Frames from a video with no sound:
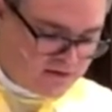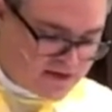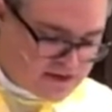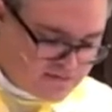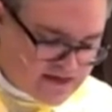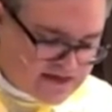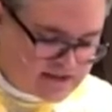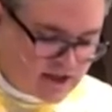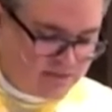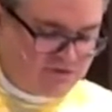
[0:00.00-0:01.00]
In the
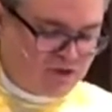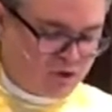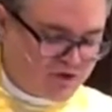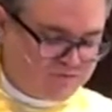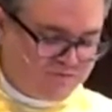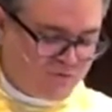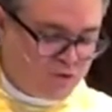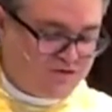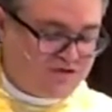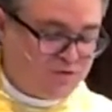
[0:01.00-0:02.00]
meantime, the choice
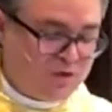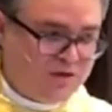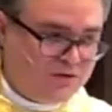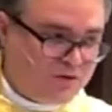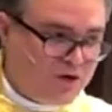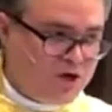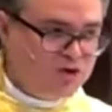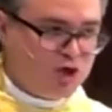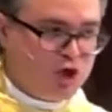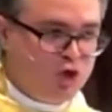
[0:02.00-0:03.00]
before us is whether
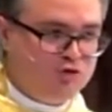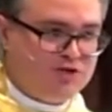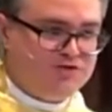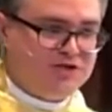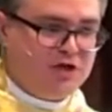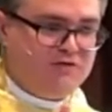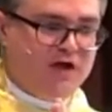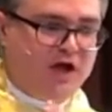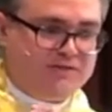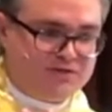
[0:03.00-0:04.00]
to close ourselves
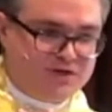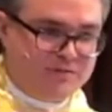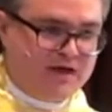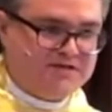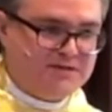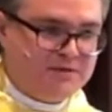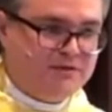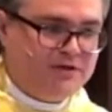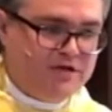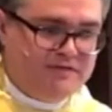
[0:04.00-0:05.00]
off to the
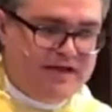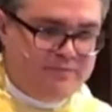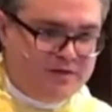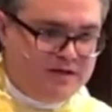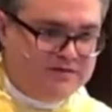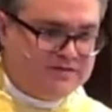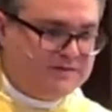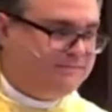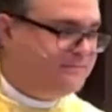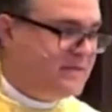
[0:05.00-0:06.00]
possibility of that
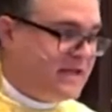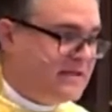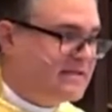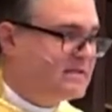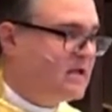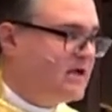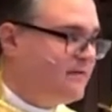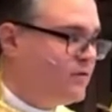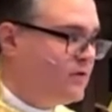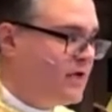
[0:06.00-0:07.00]
peace in this
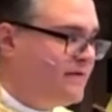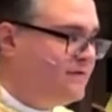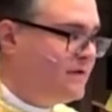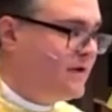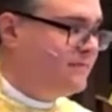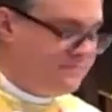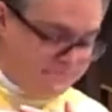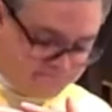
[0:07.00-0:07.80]
life or the life to come.